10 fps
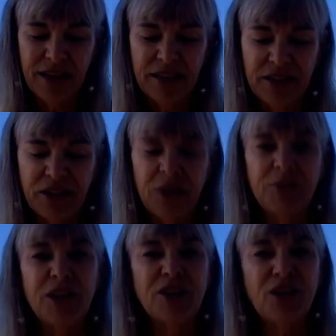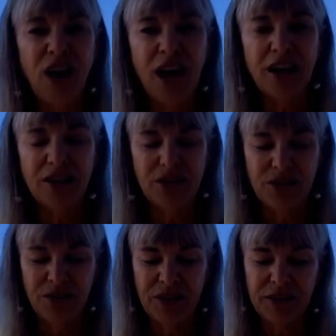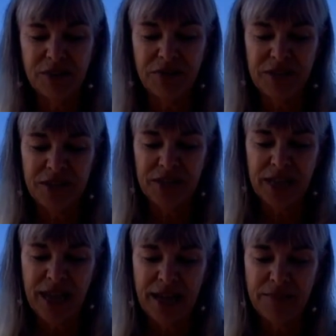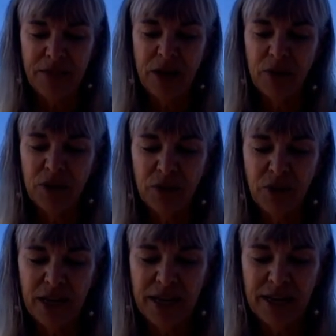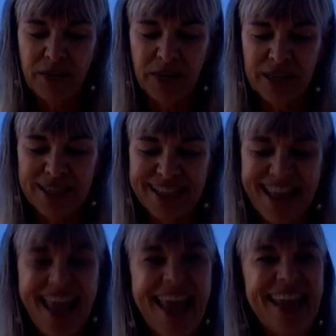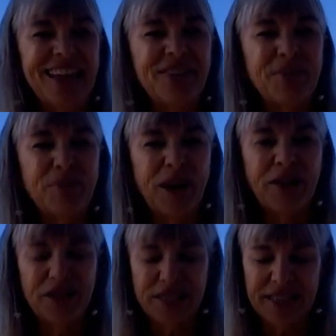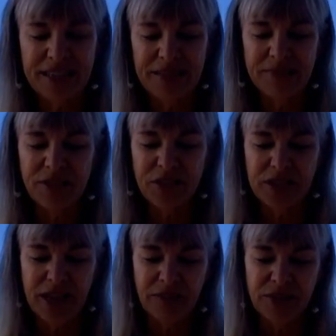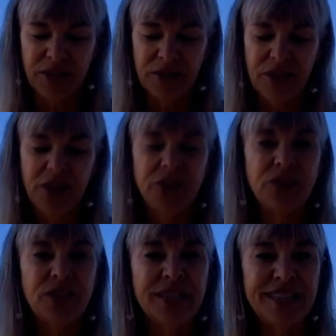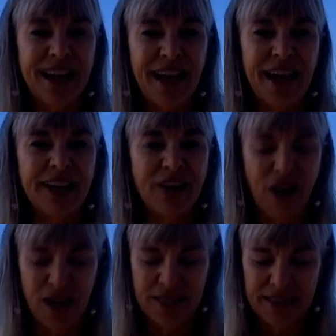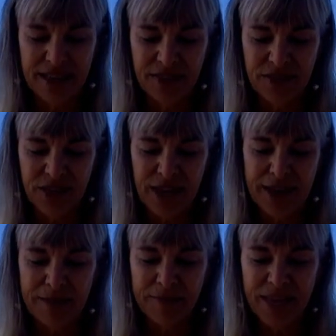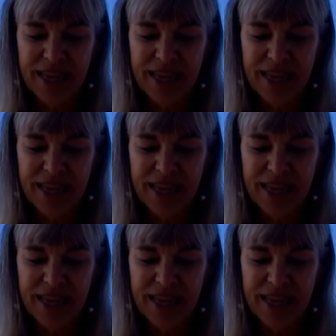Determine not to interfere today with what He wills. And if a brother seems to tempt you to deny God's gifts to him,